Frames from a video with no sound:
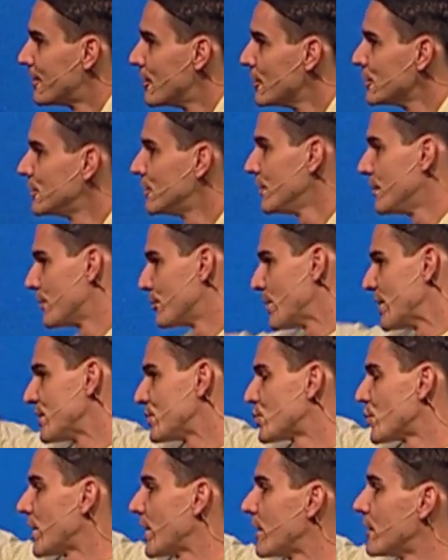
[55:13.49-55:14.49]
Those of you that
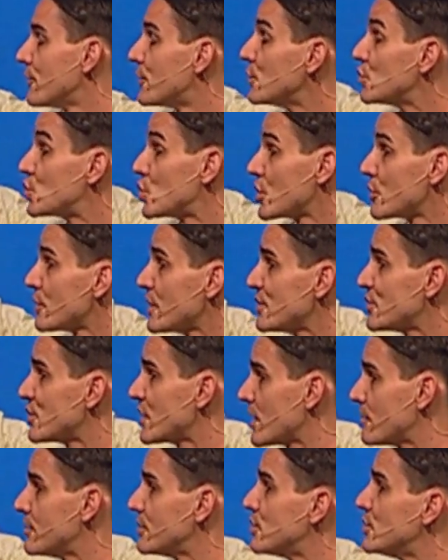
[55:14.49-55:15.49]
raised your hand, if you should have raised your
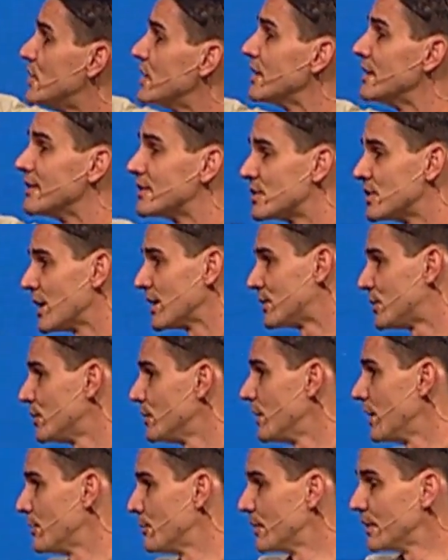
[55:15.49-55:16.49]
hand but you didn't, it's not too
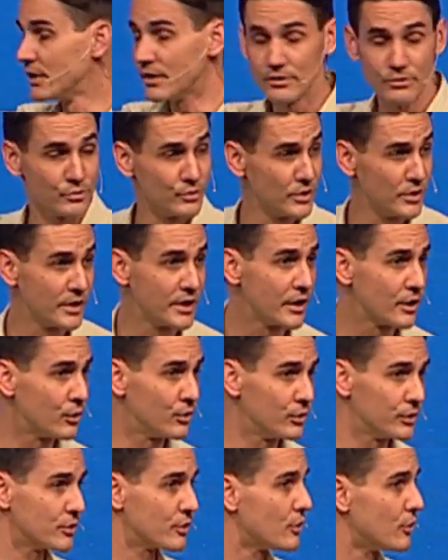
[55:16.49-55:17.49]
late. I want you to get a
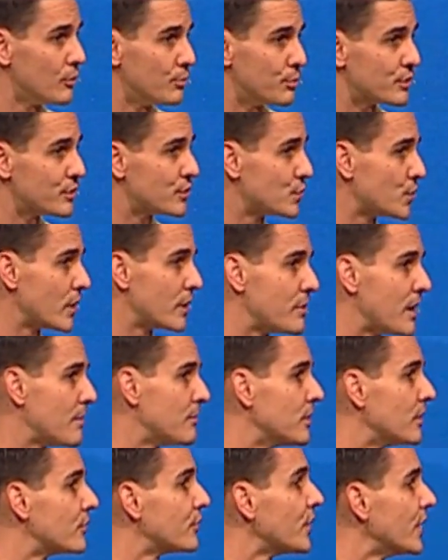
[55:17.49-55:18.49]
hold of your cold purse, sweater,
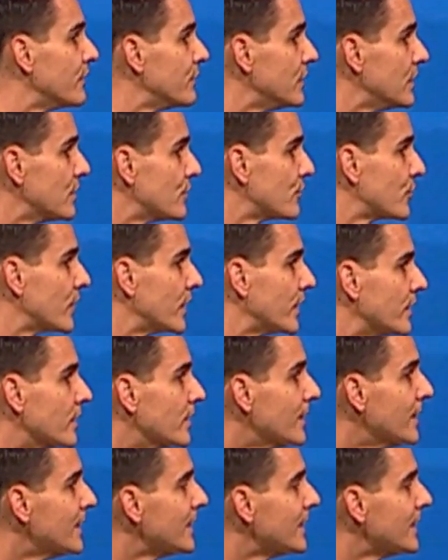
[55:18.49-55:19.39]
Bible, a friend of you and a friend.